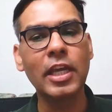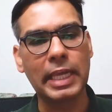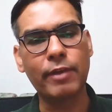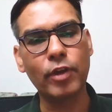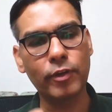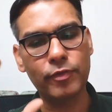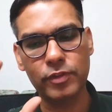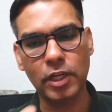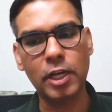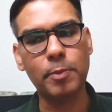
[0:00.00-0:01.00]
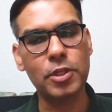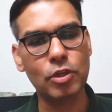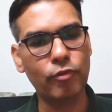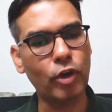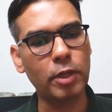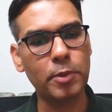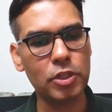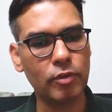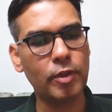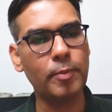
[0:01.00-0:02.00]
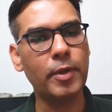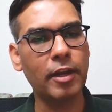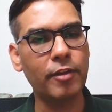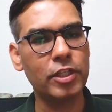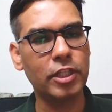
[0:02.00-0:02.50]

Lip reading: Even if 30%, 40% of them deliver,